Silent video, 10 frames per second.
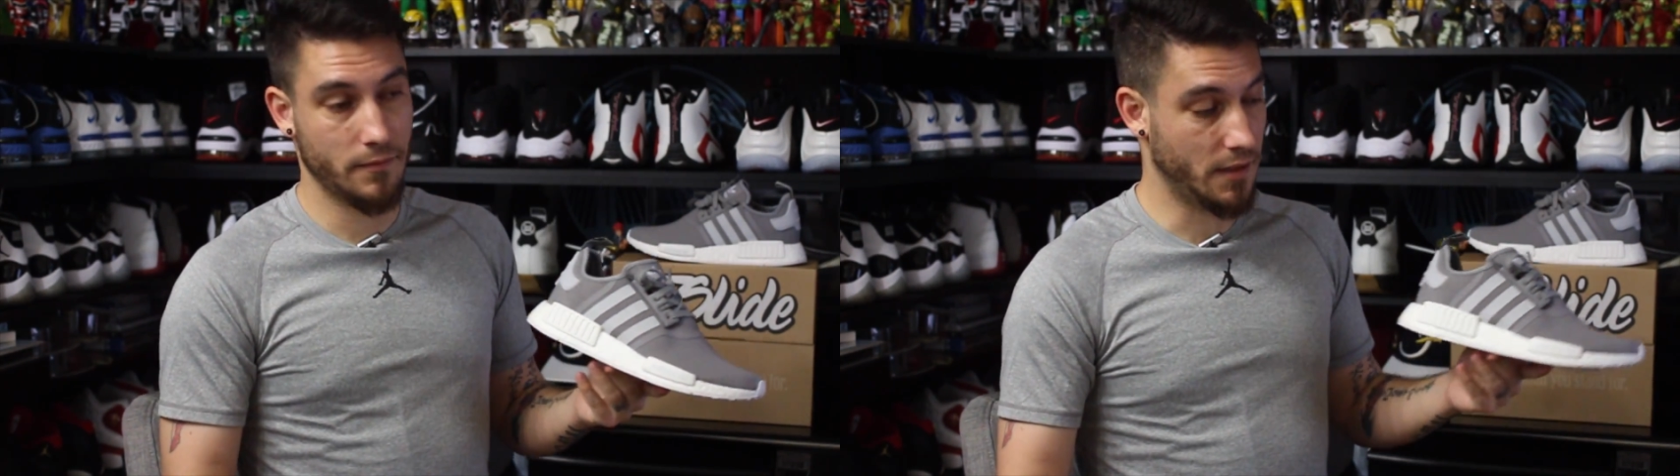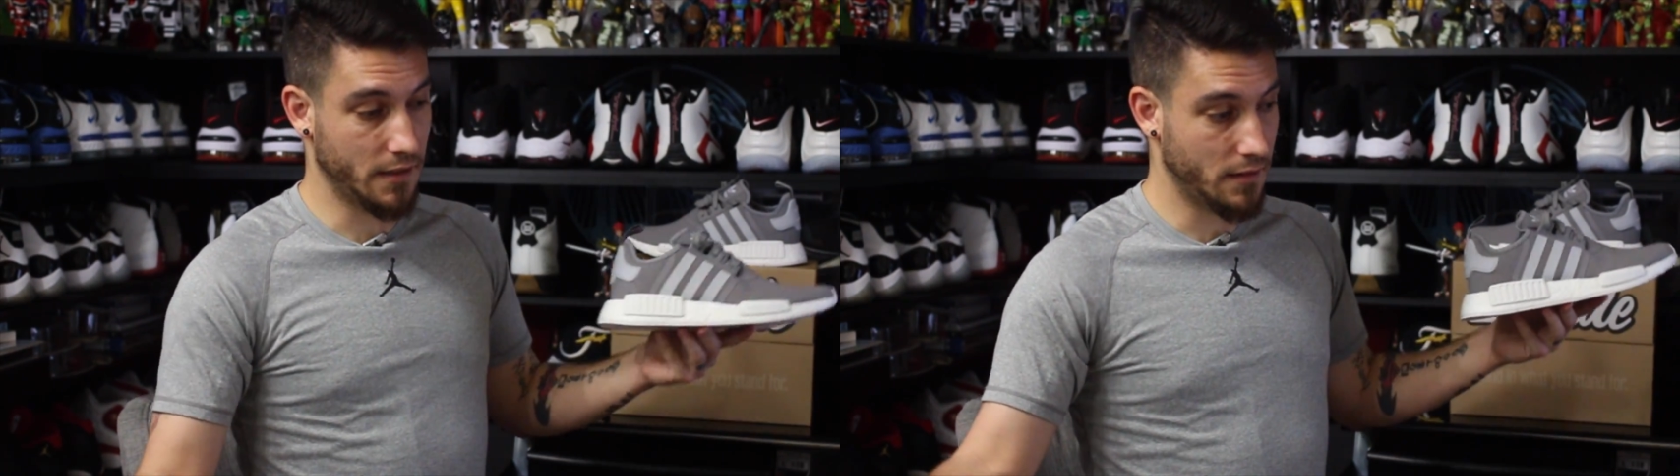
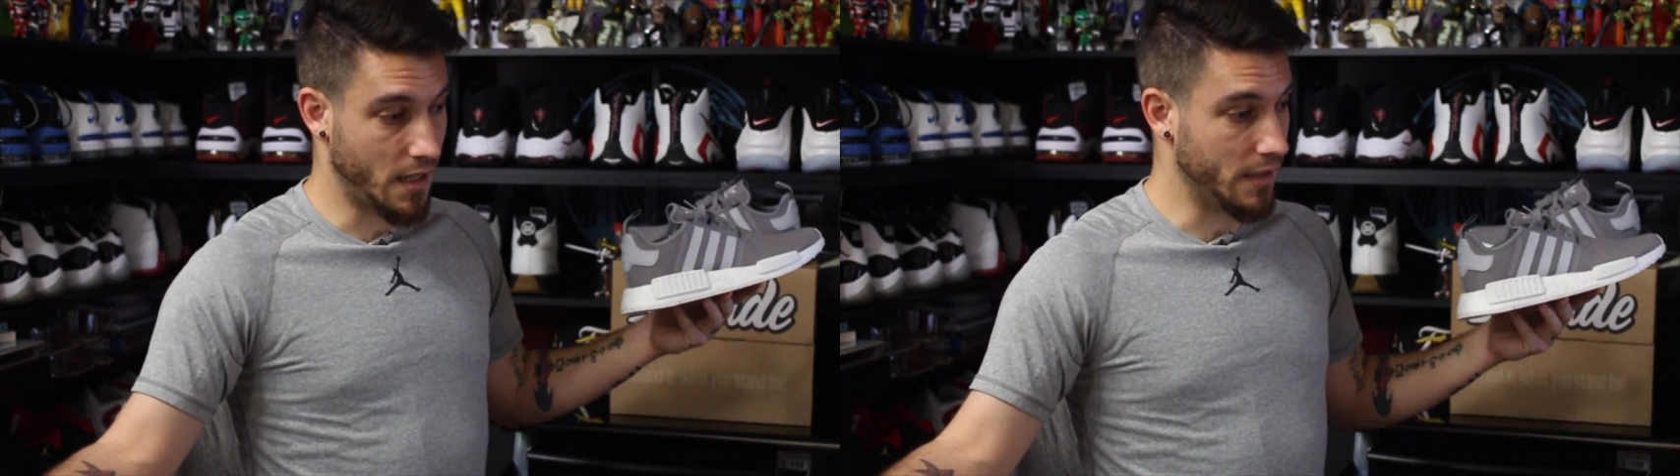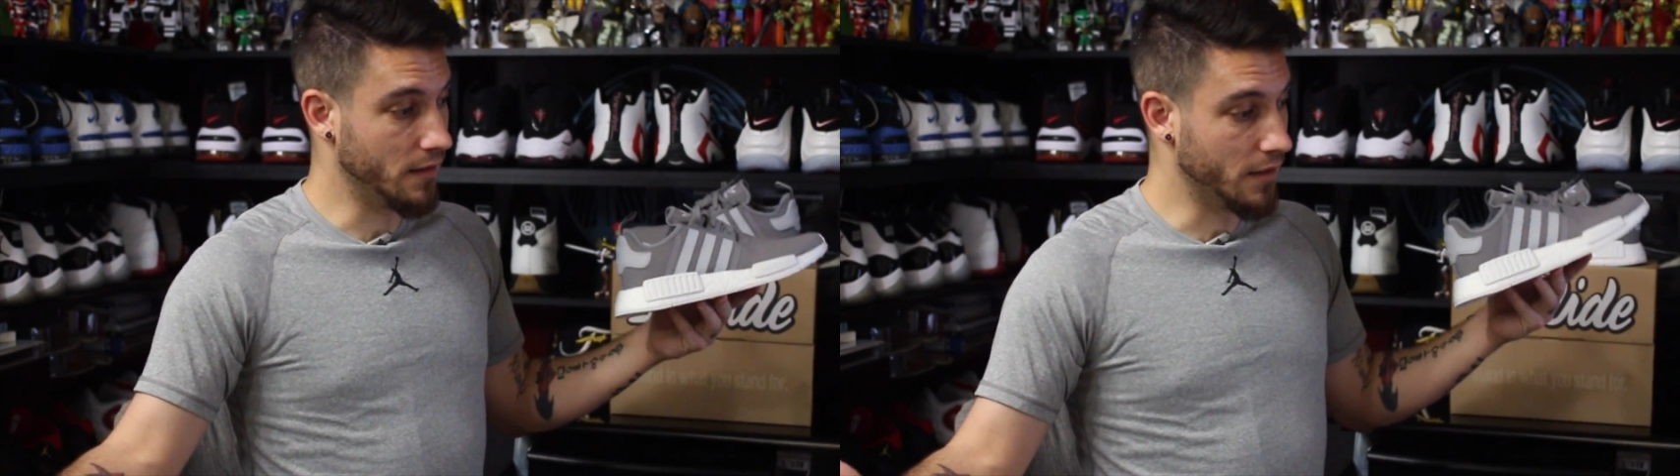Like,
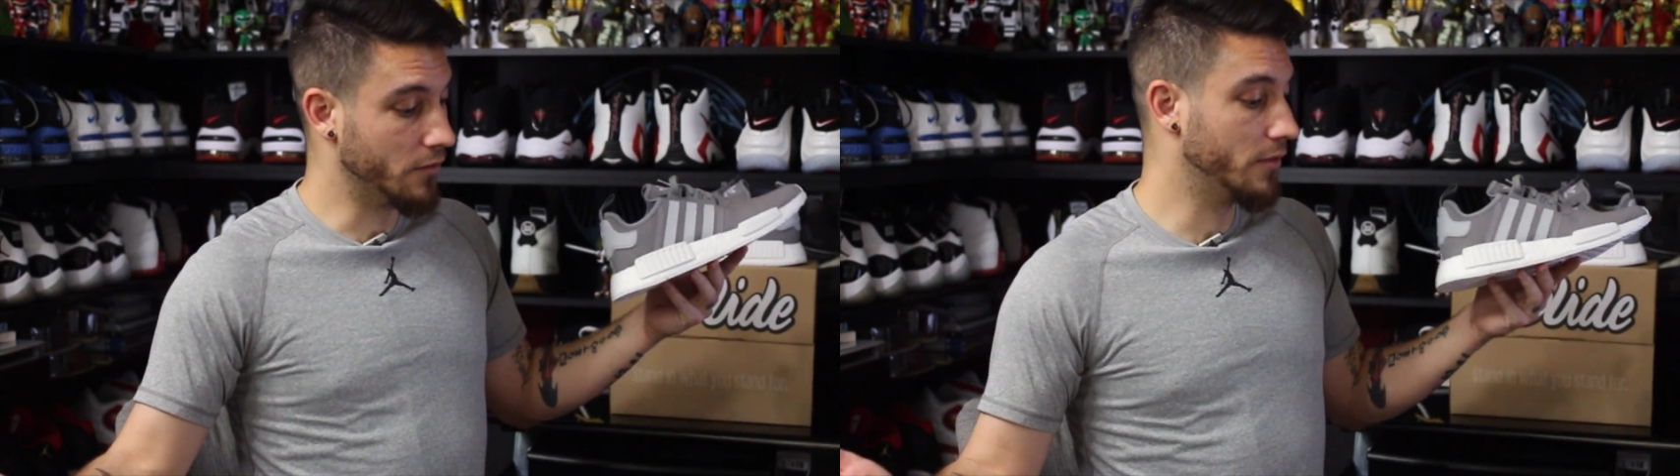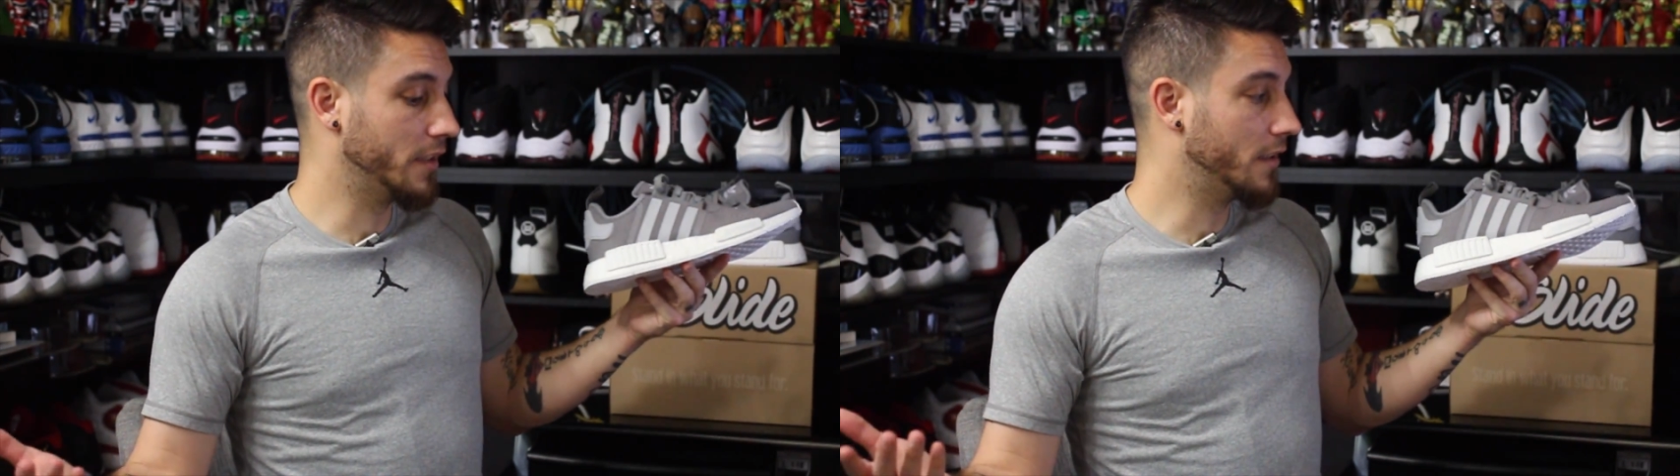I
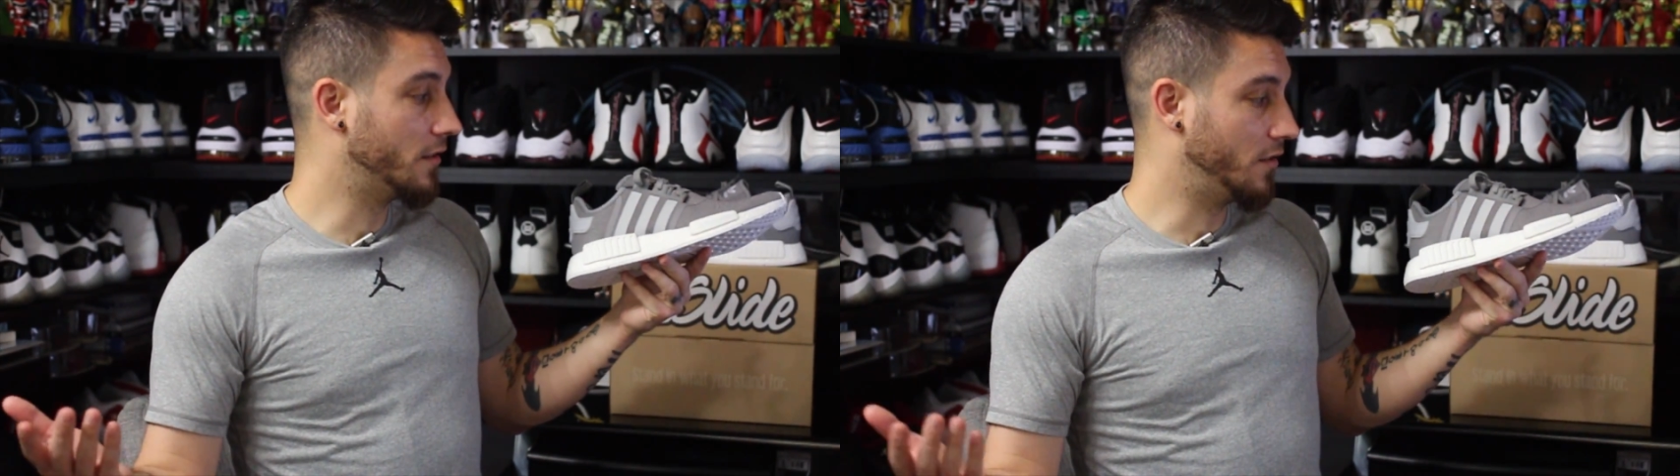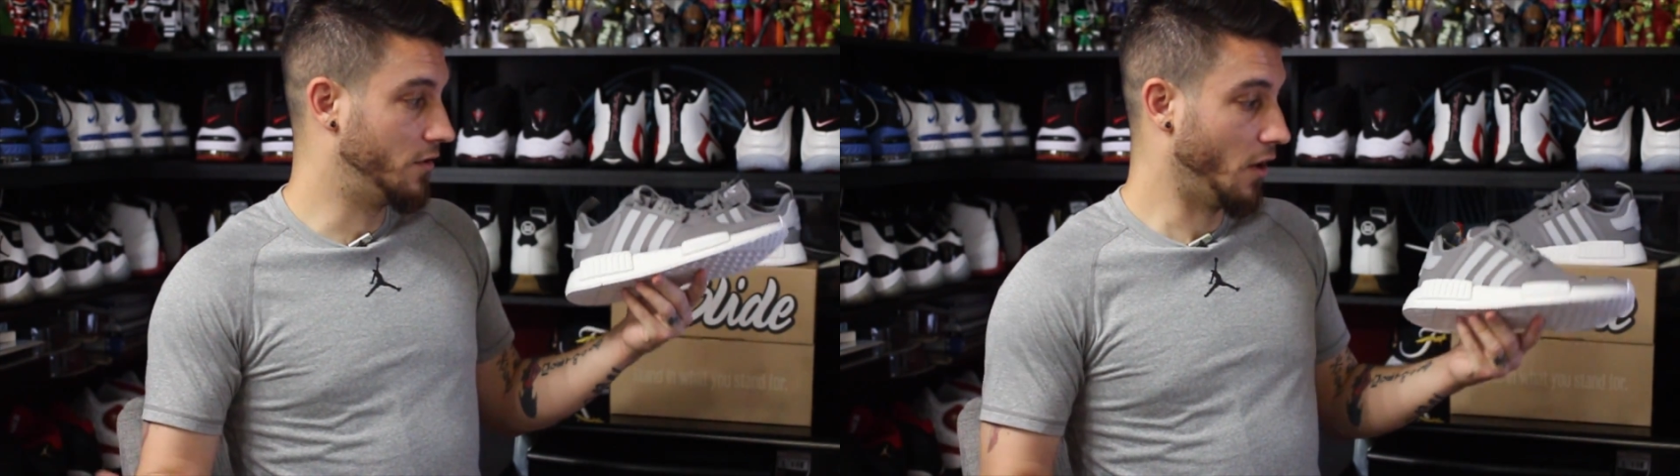literally
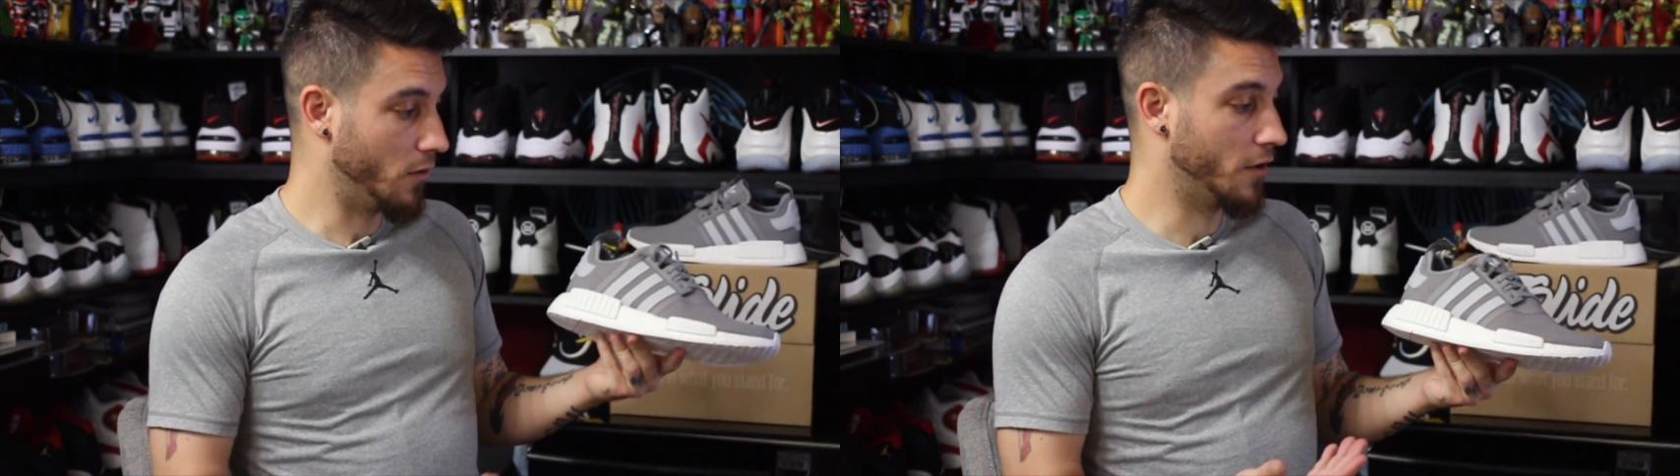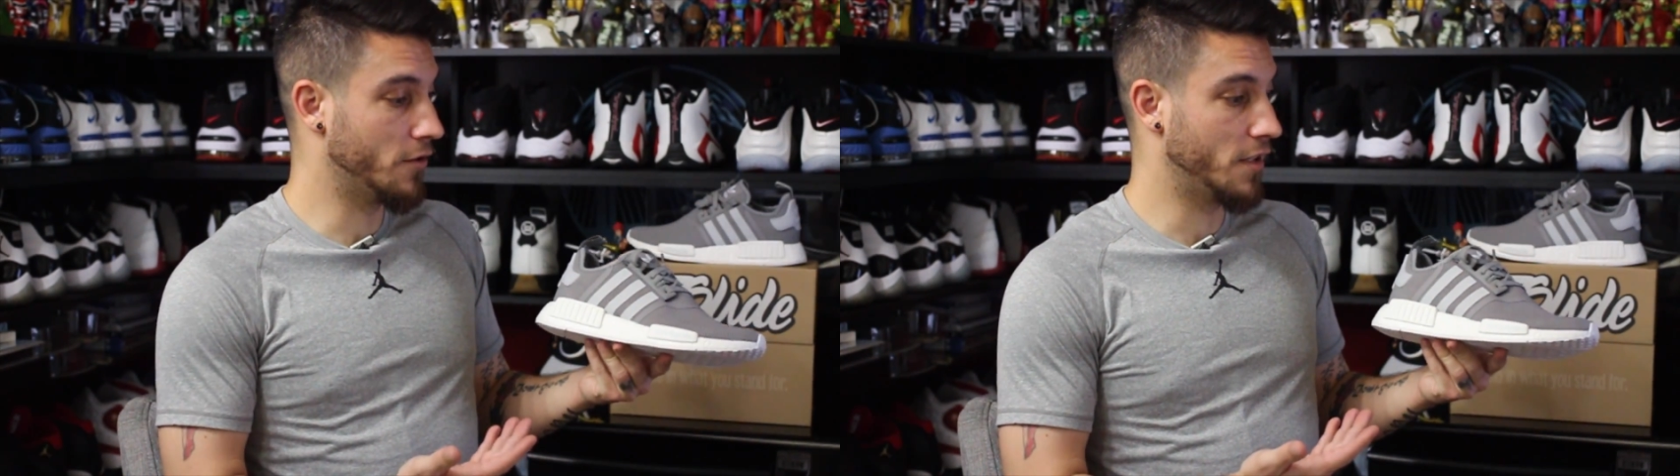
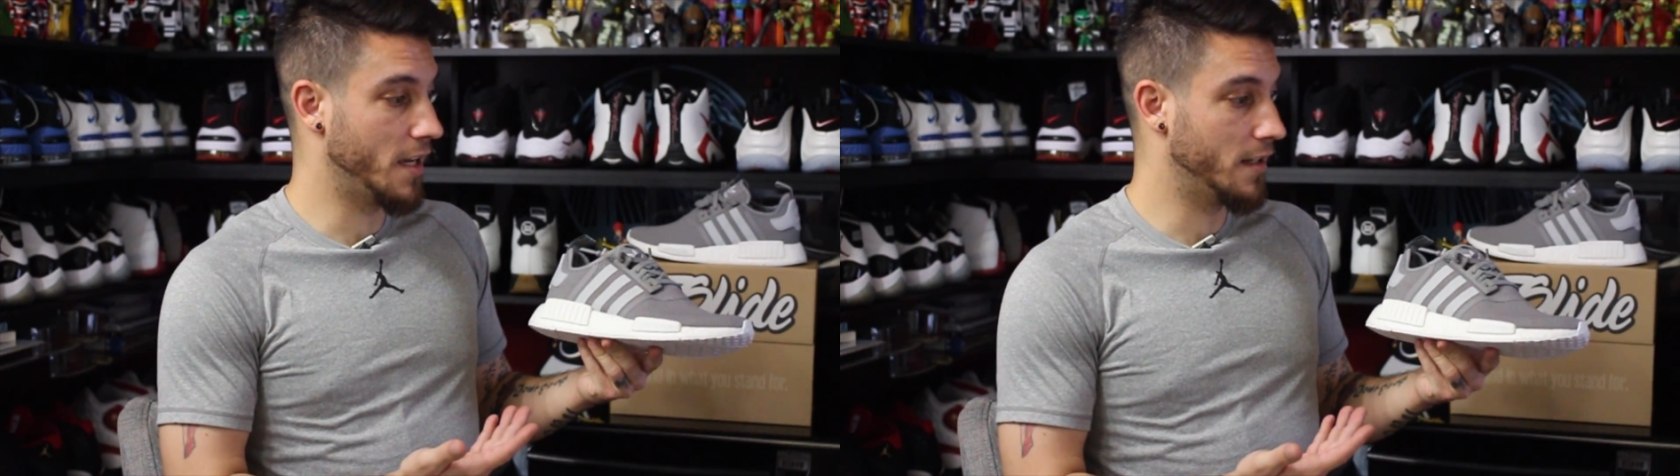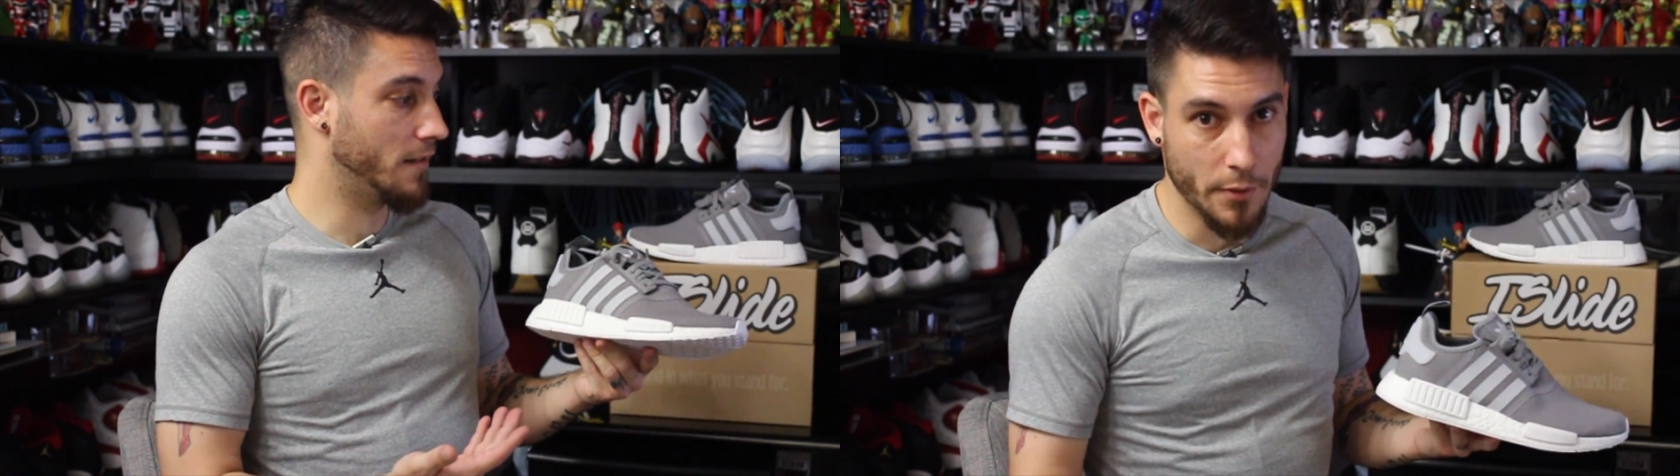don't understand it.